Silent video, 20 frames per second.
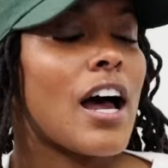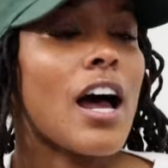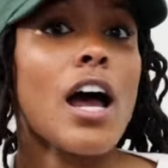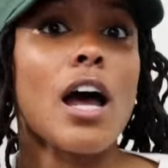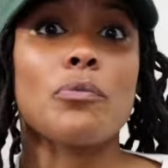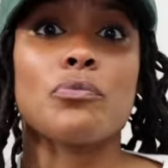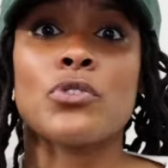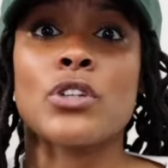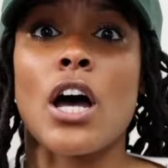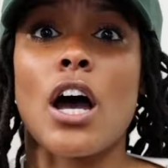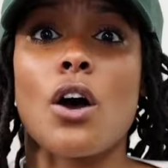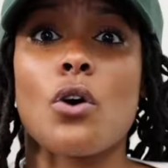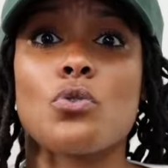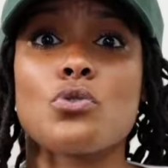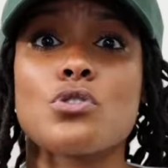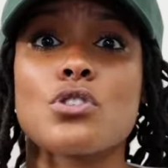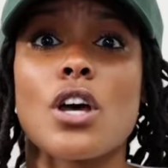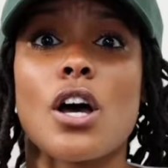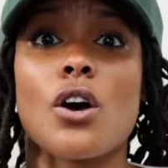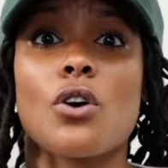Um, no.
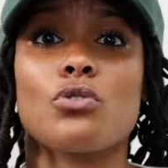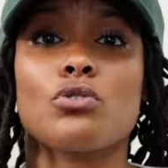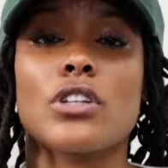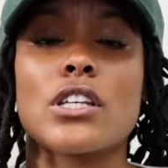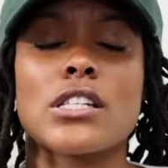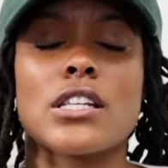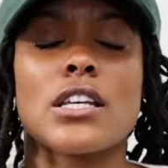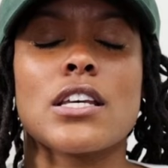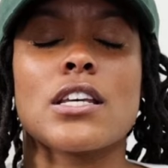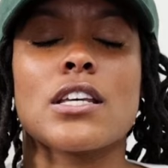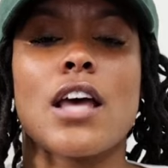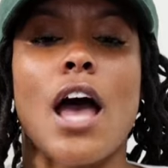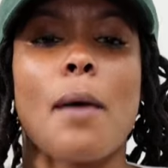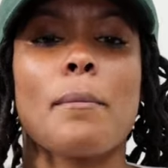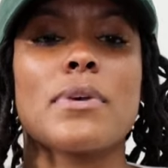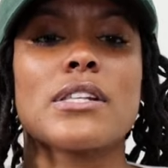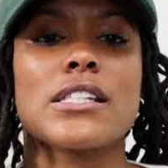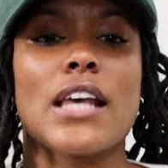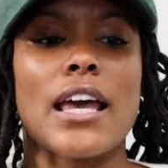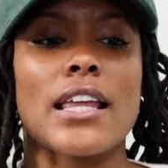So listen, I'm
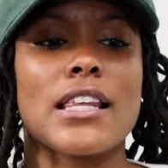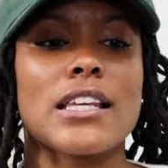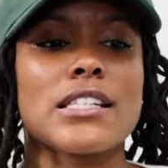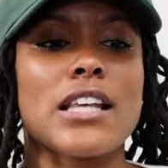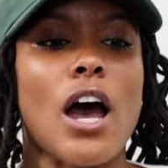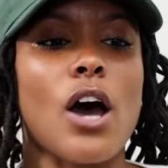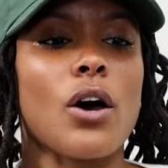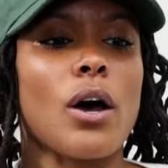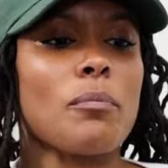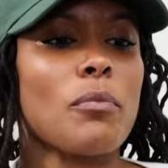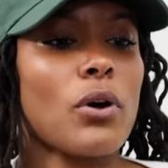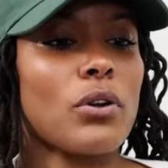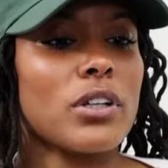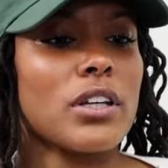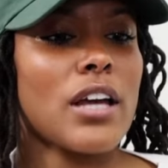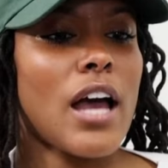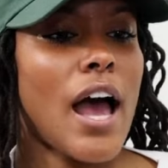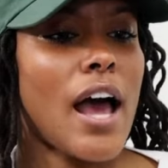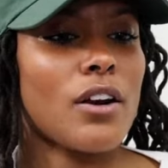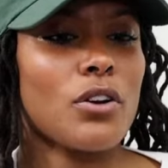gonna say this. I'm
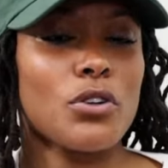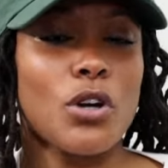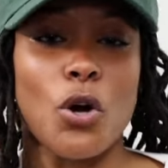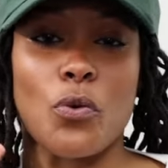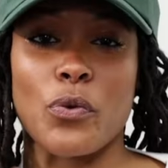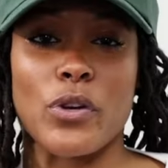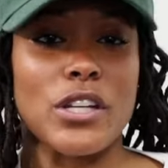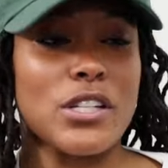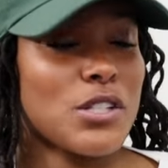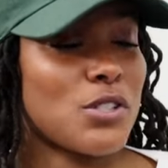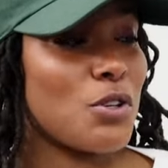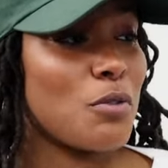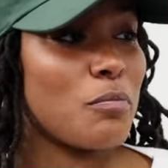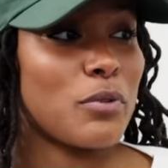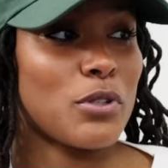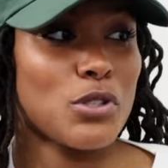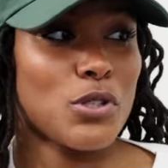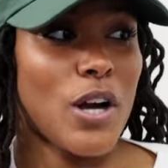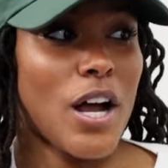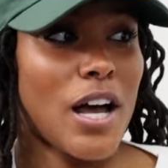only. I don't know when this is gonna
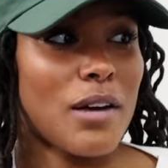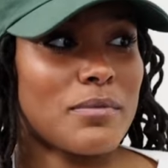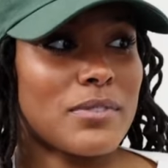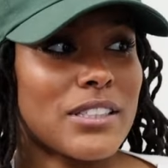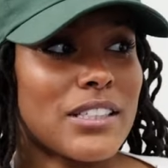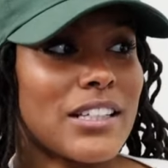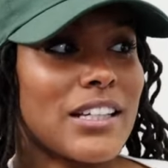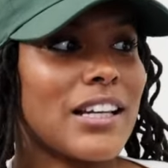be dropped.